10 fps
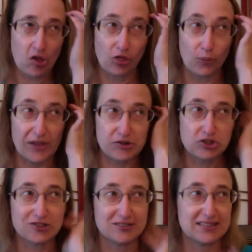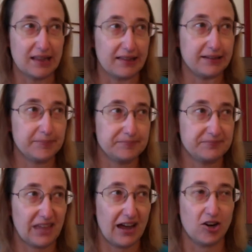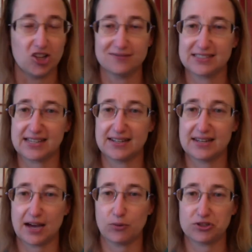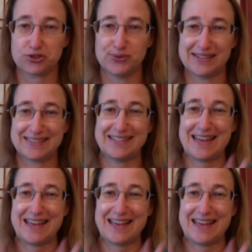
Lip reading: the weather turns slightly and all of a sudden I want to knit